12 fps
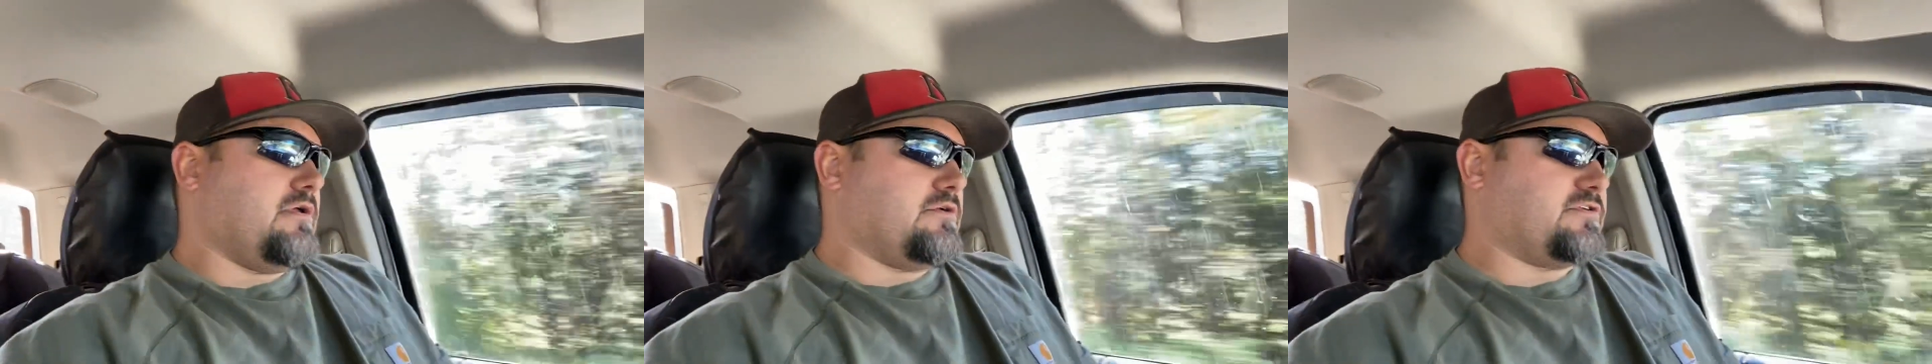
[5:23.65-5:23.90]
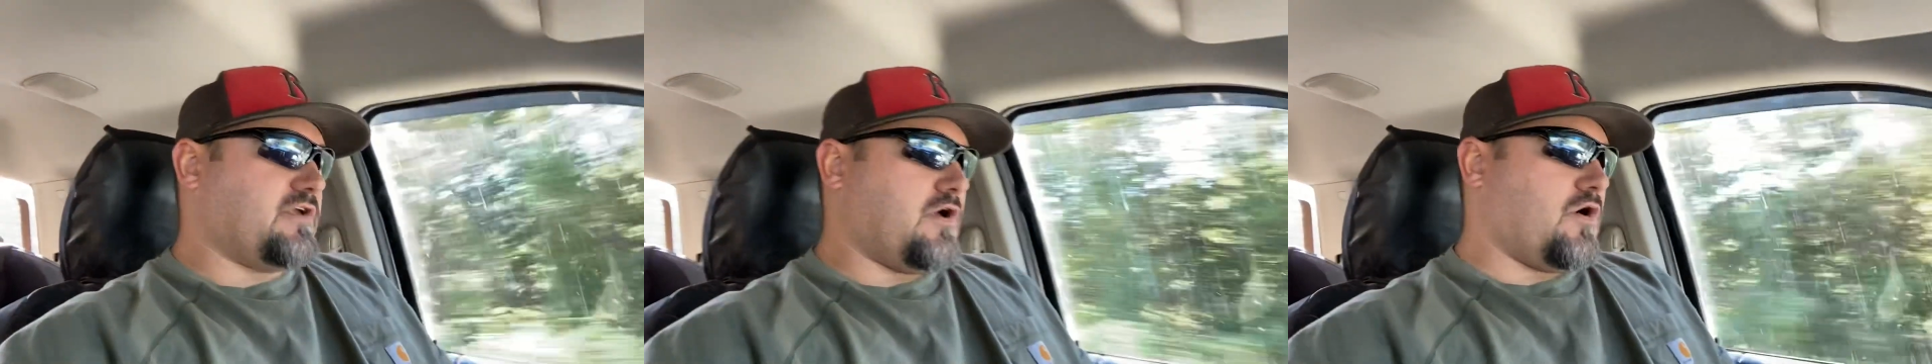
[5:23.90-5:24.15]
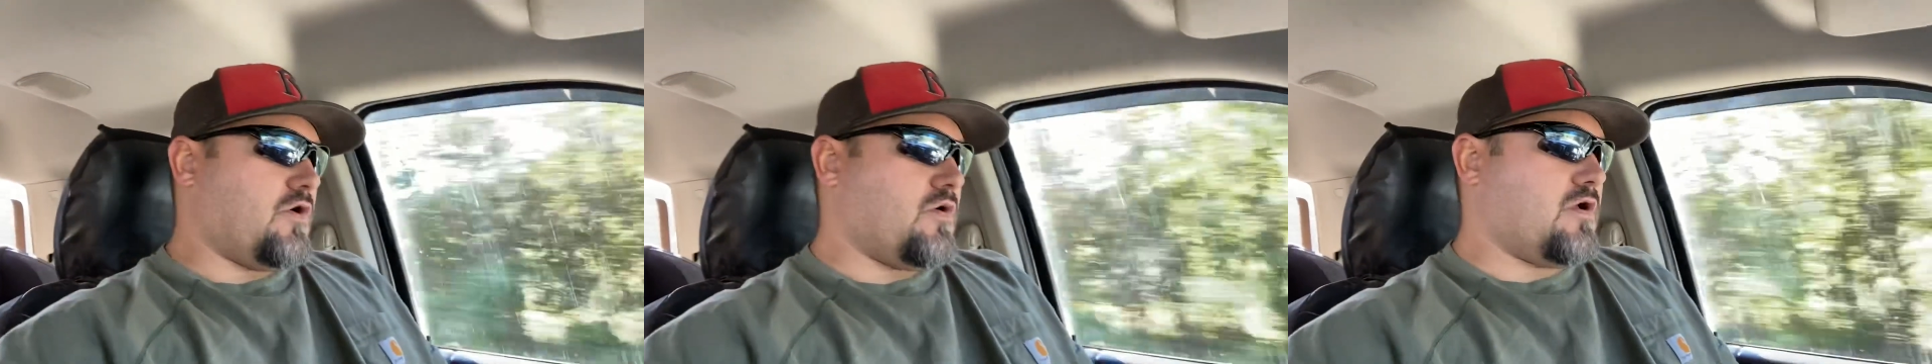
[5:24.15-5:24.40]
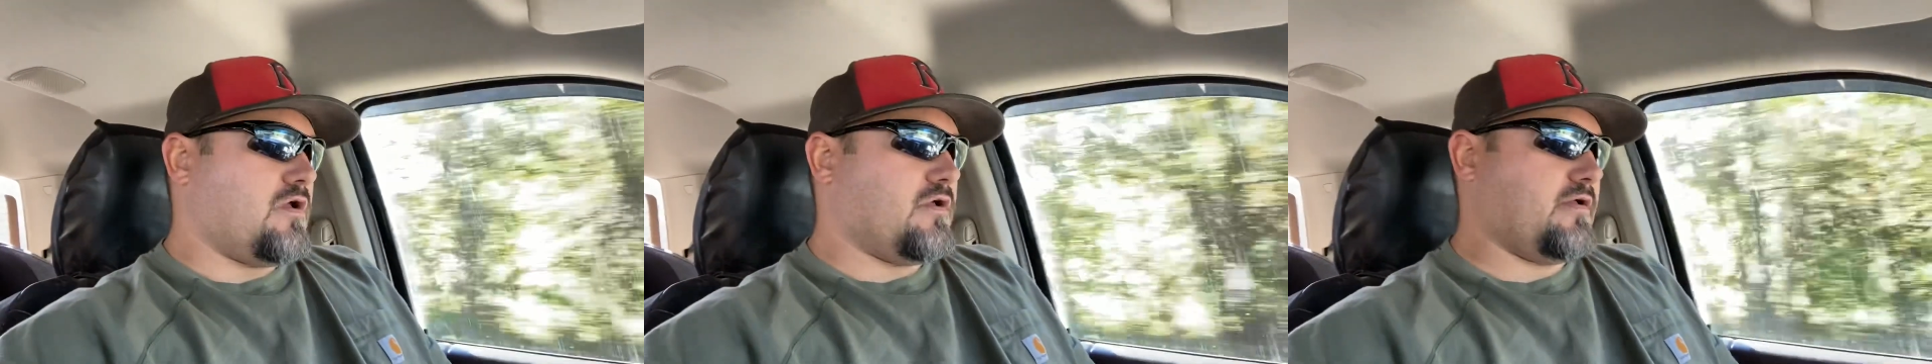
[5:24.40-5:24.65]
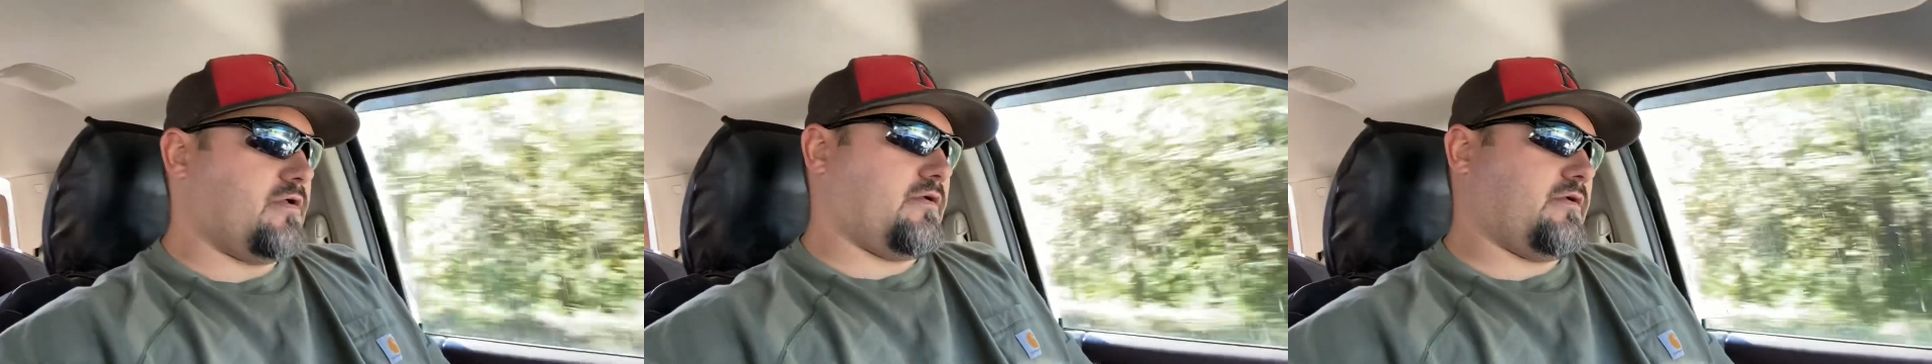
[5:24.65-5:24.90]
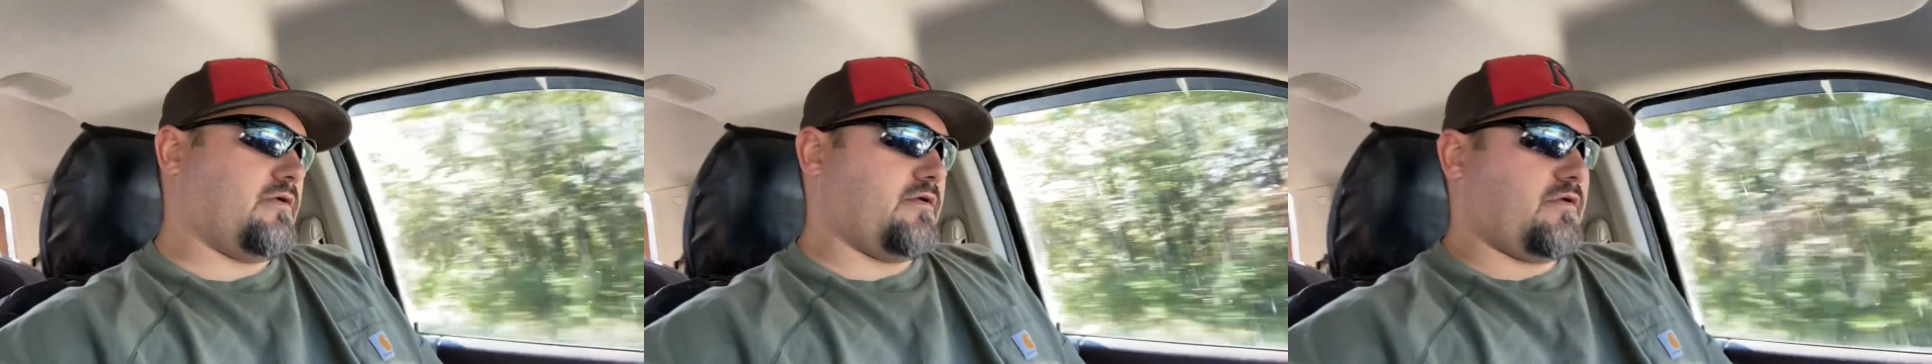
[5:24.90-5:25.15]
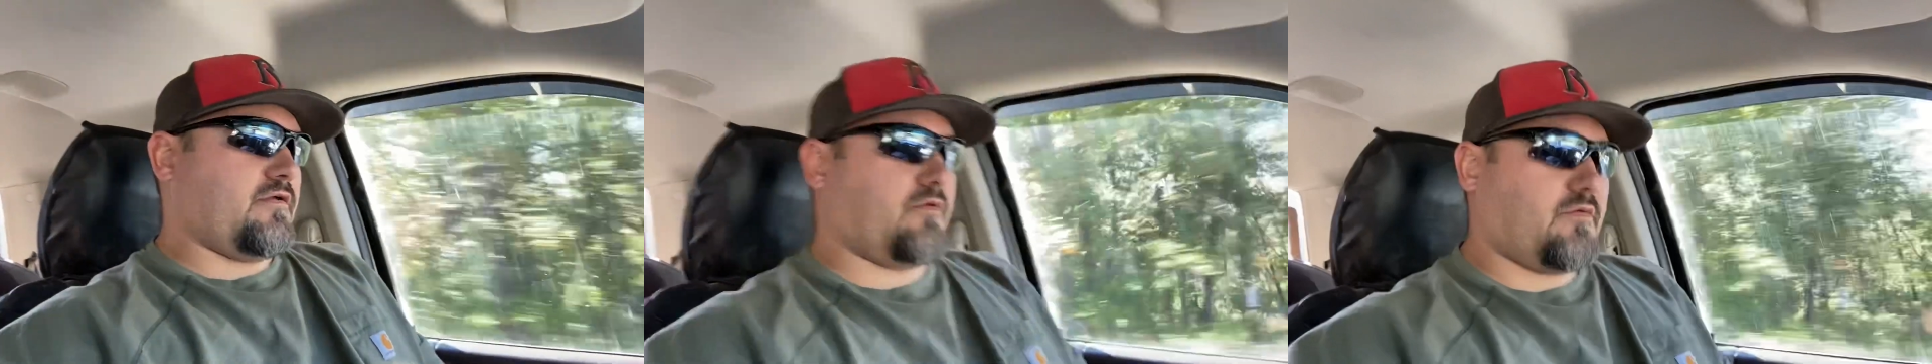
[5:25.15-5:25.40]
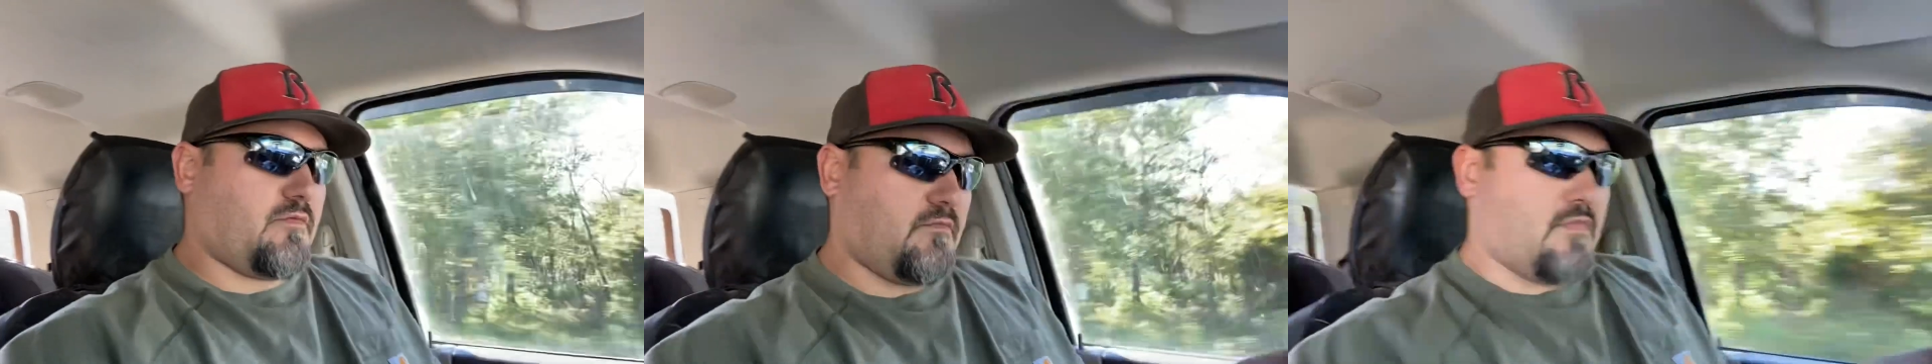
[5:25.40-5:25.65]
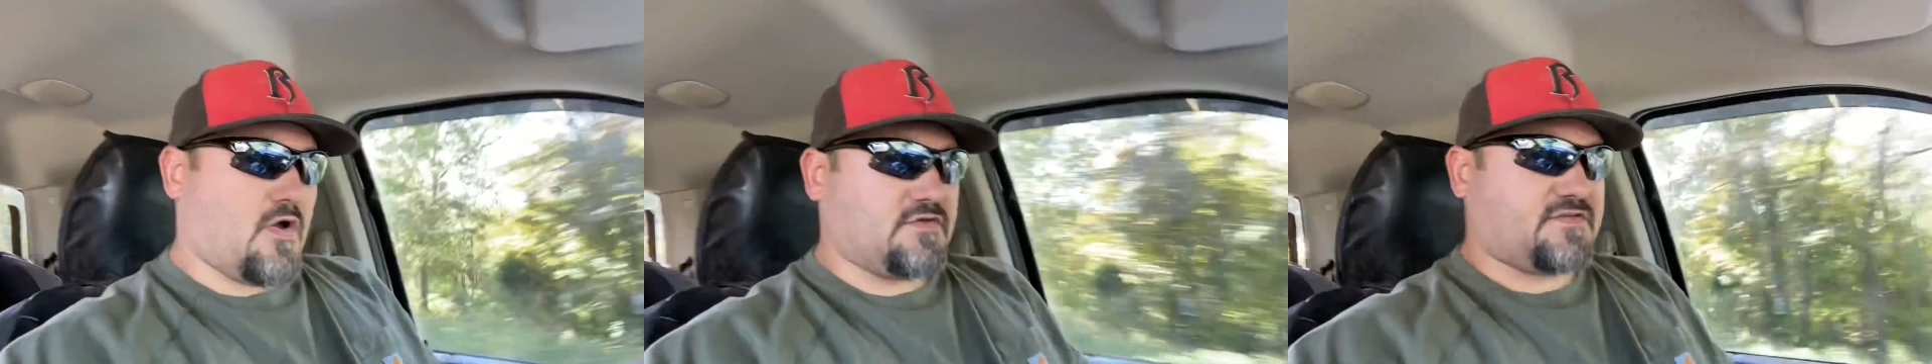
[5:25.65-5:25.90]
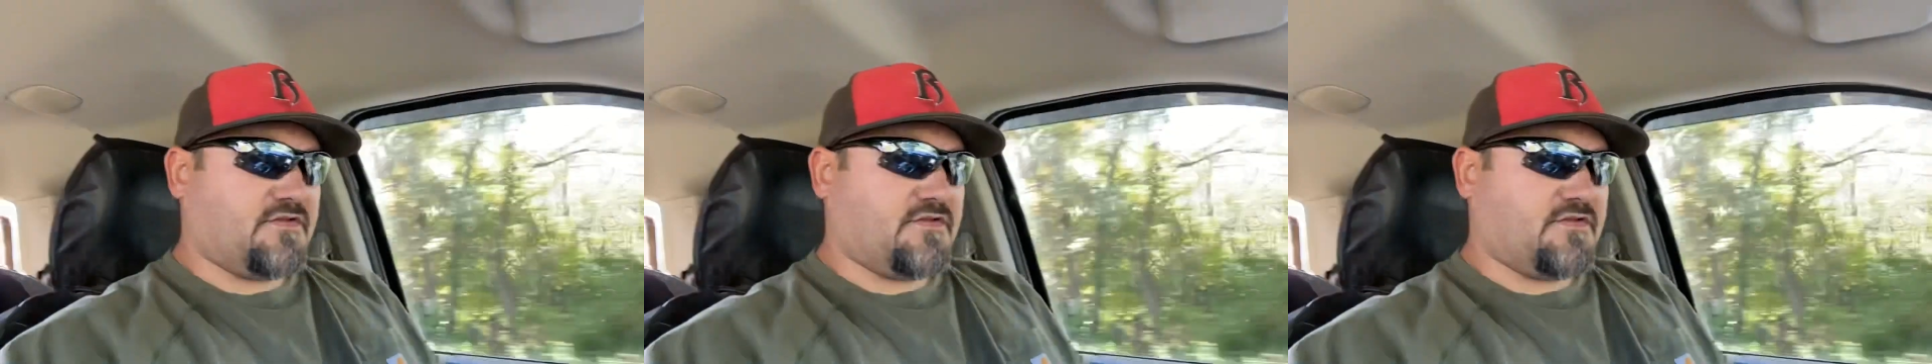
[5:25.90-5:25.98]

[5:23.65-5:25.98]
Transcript: So most